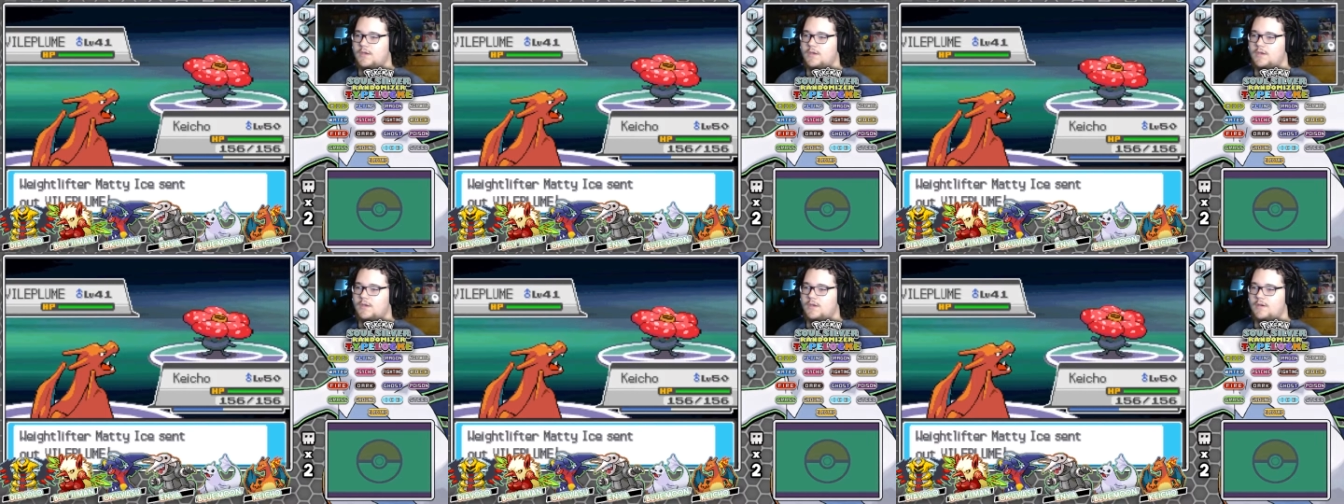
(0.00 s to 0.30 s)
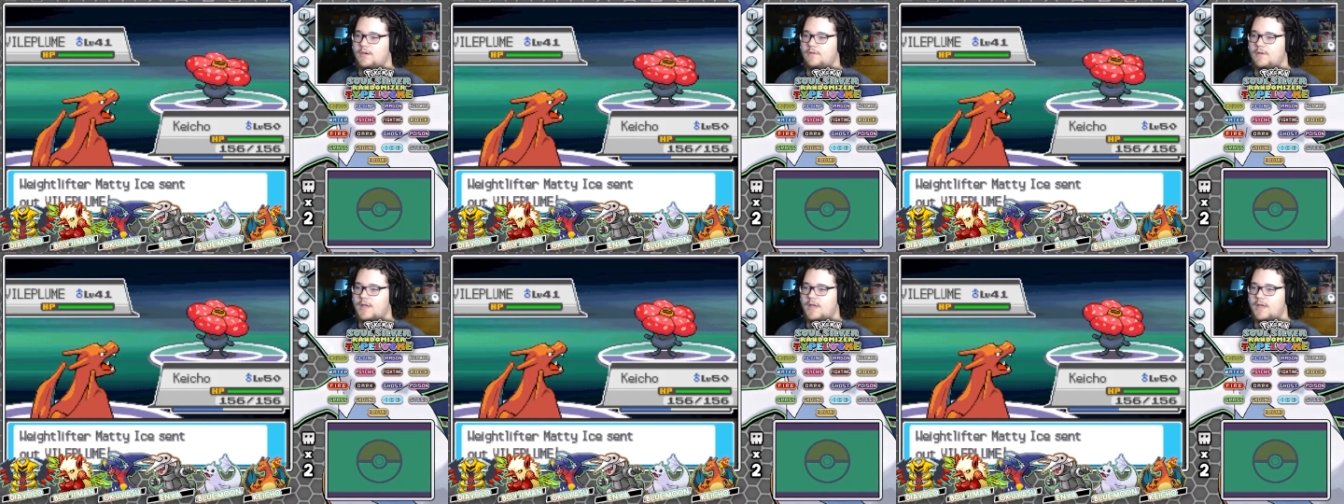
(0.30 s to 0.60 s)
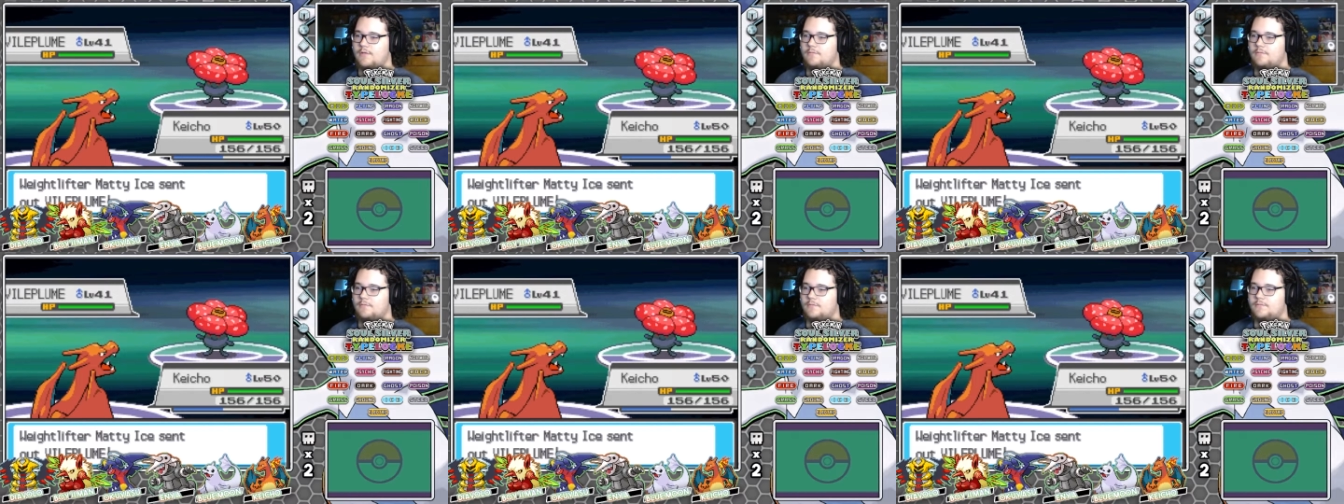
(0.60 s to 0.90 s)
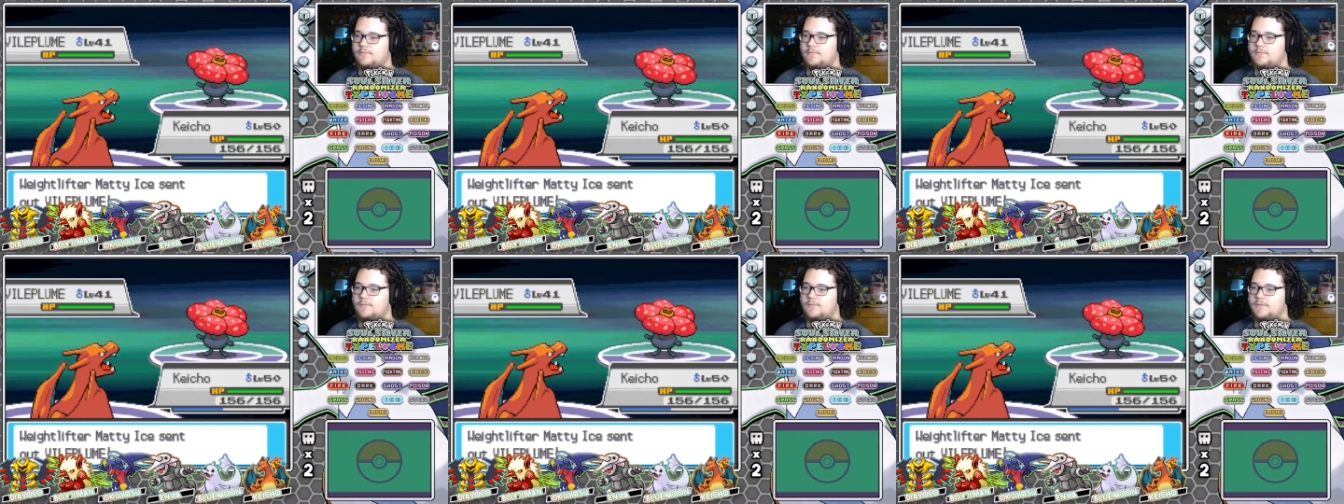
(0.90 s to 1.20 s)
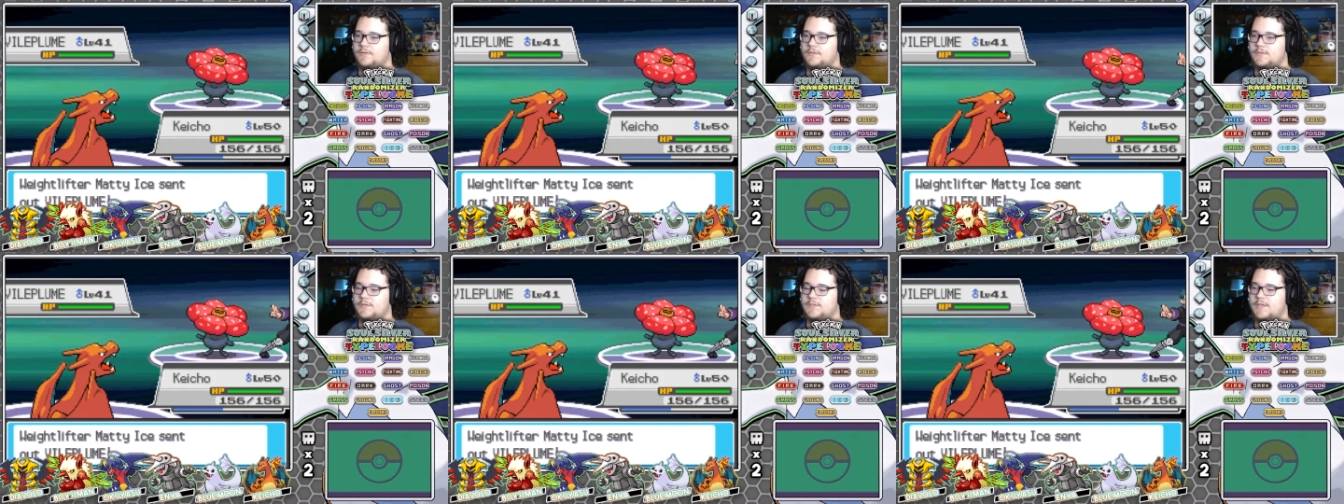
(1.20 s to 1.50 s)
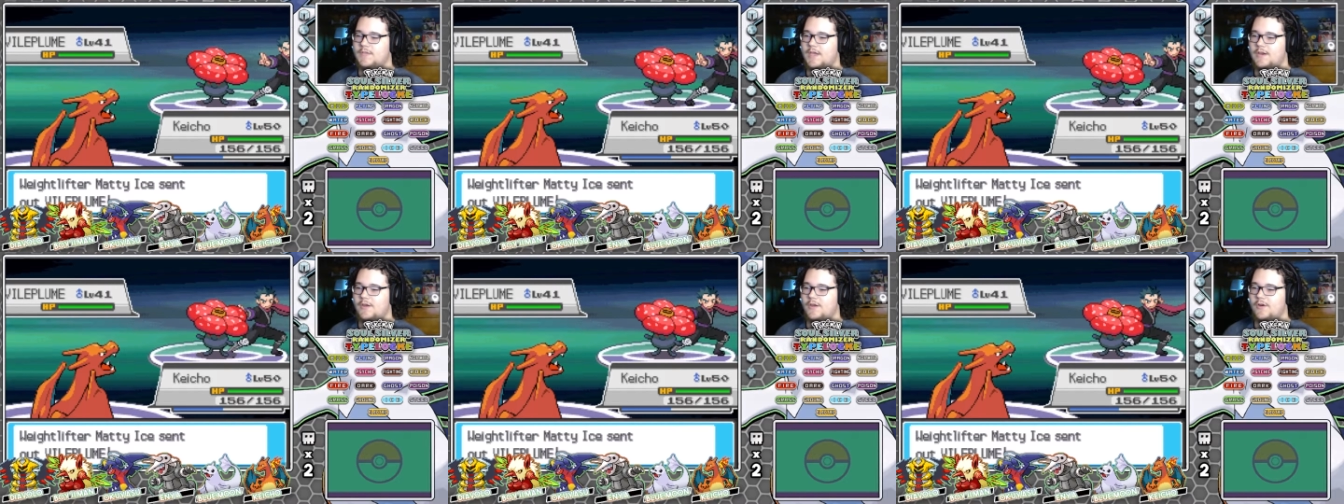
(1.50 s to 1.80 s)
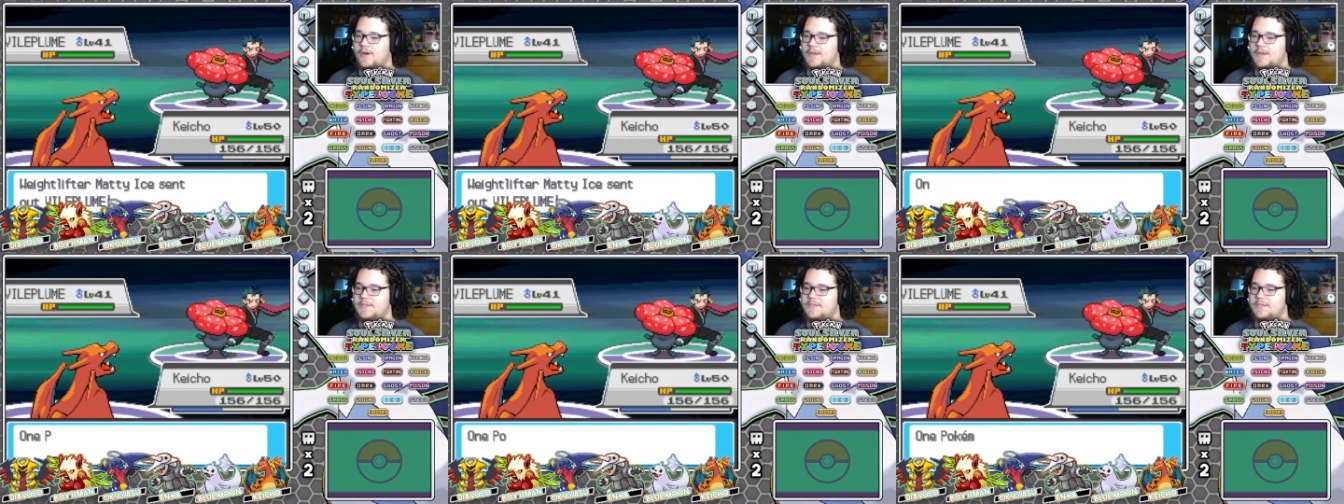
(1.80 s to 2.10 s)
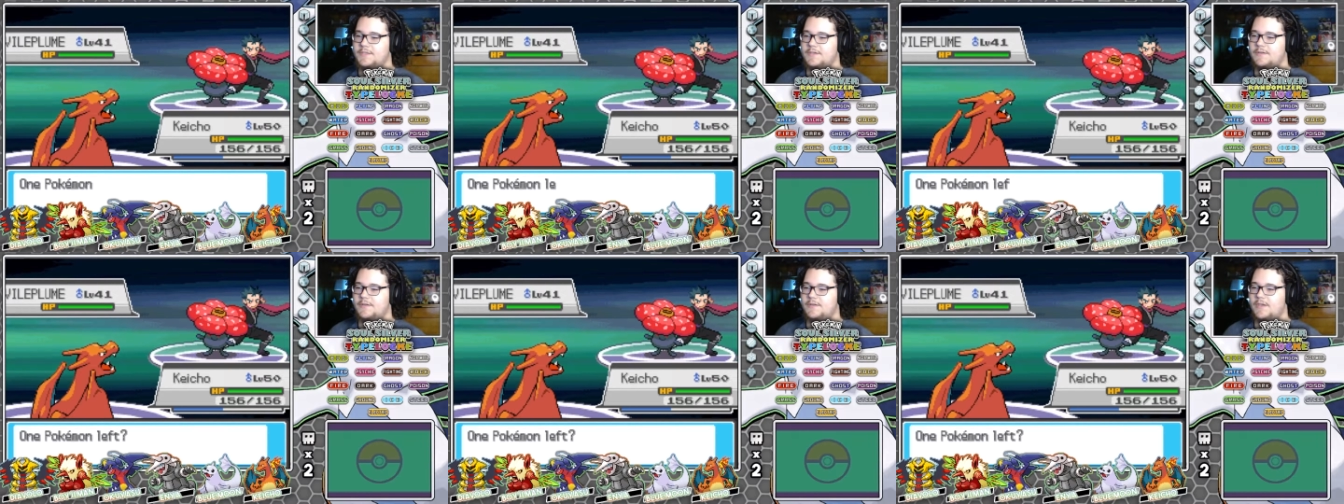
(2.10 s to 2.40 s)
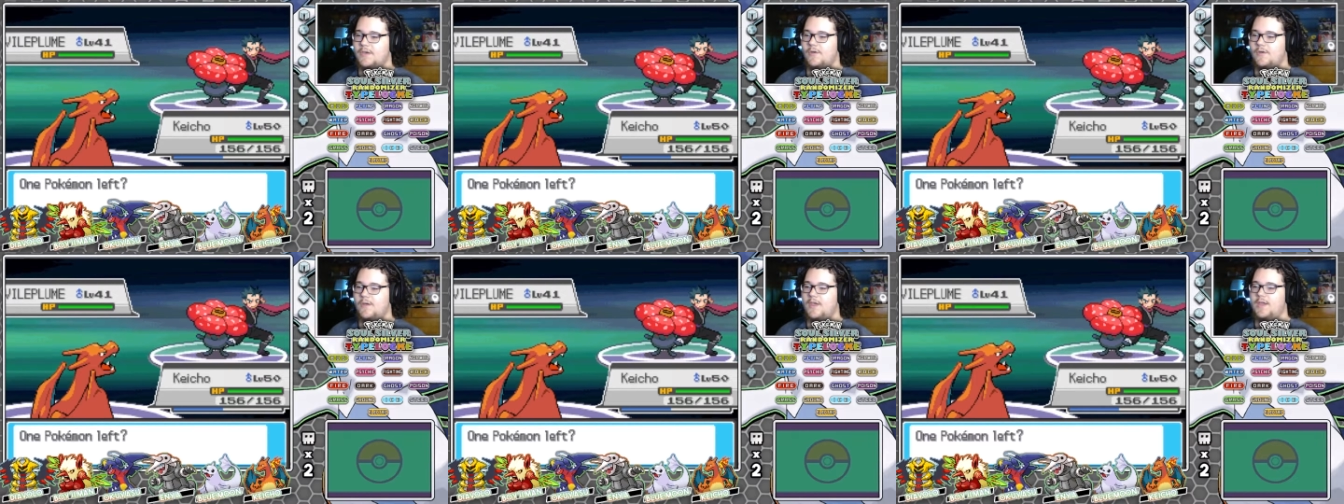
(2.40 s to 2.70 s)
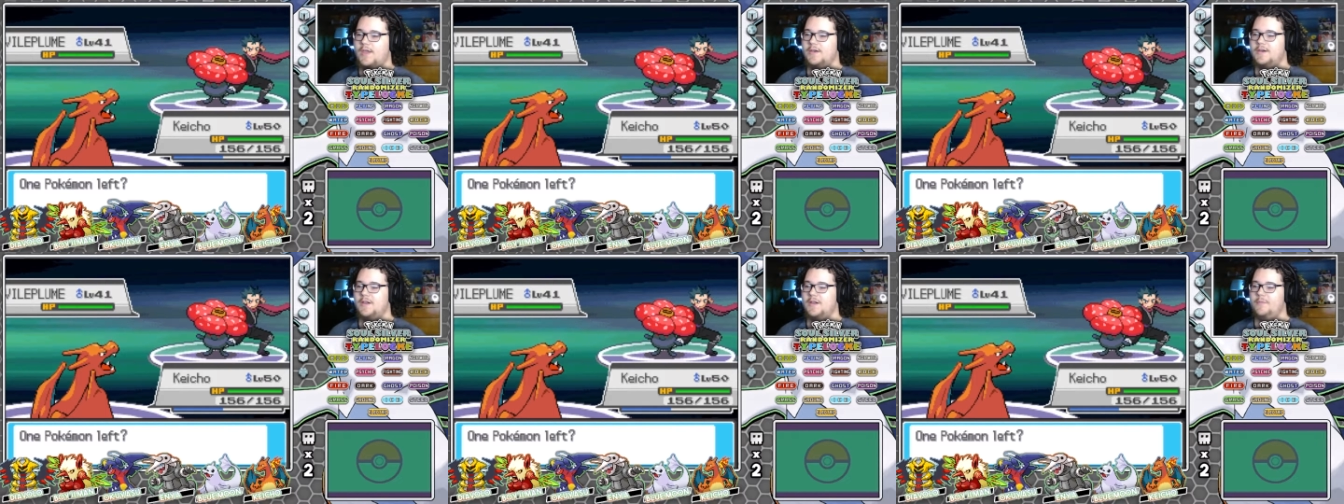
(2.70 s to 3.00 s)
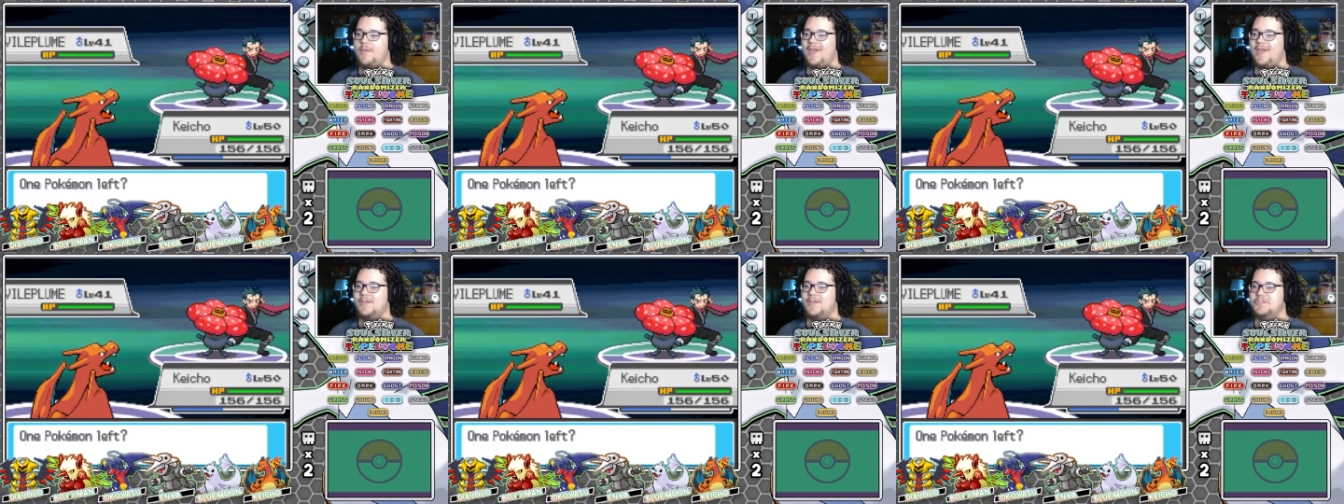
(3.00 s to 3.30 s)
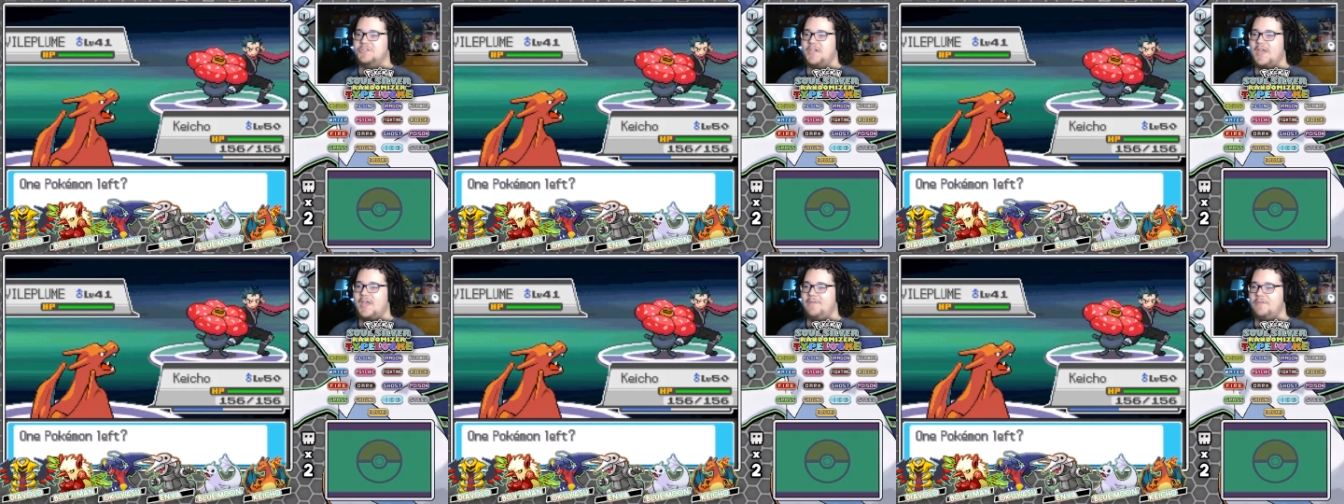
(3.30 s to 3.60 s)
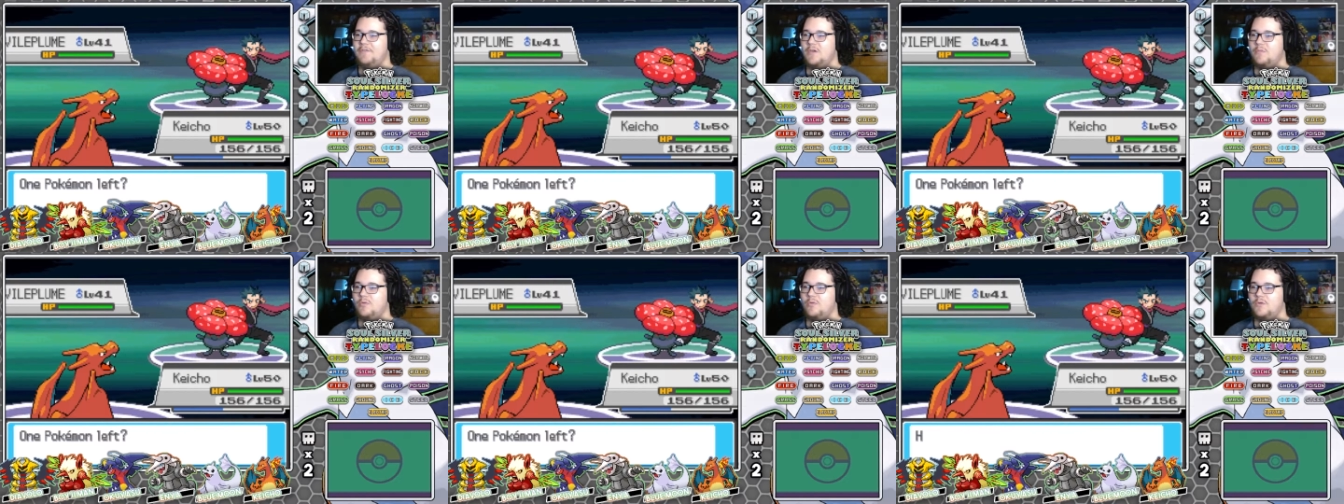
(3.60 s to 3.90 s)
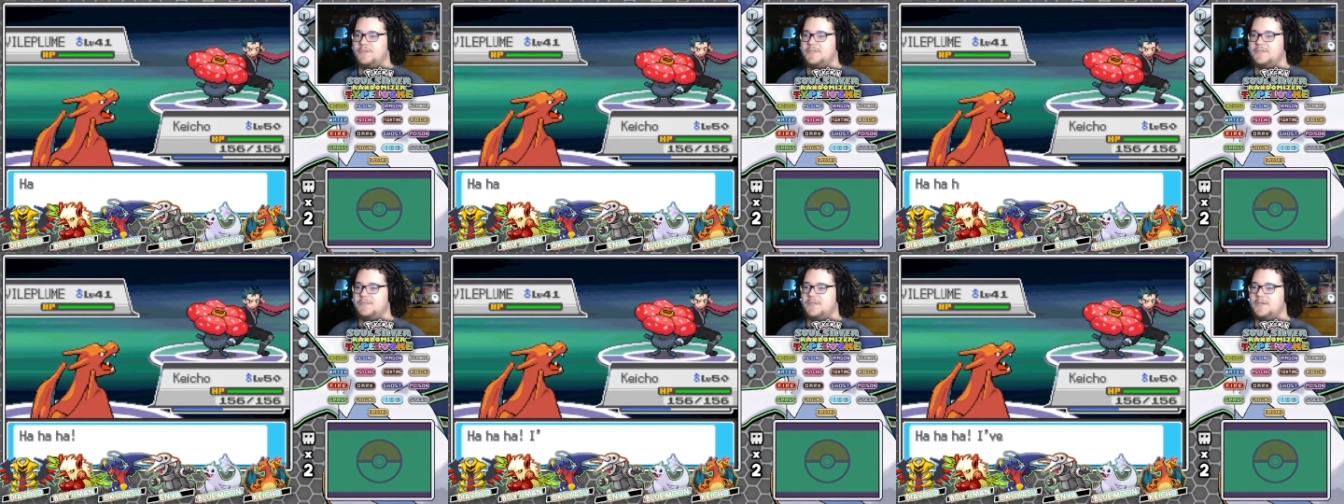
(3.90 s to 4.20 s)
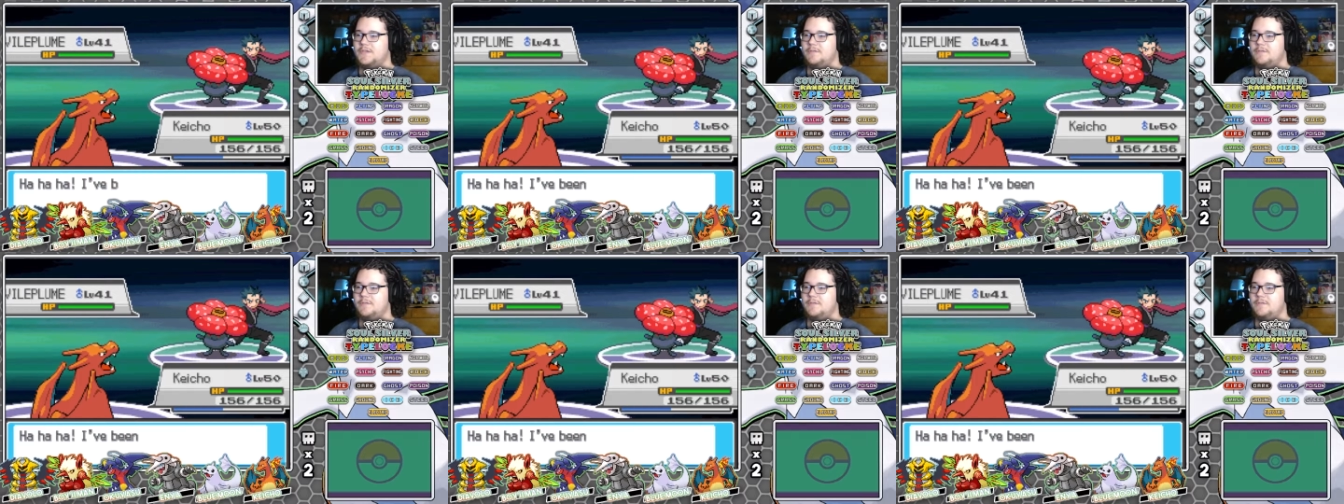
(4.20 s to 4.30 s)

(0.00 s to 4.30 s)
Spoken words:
Wow. It's kind of crazy. Koga ended up actually having a poison type.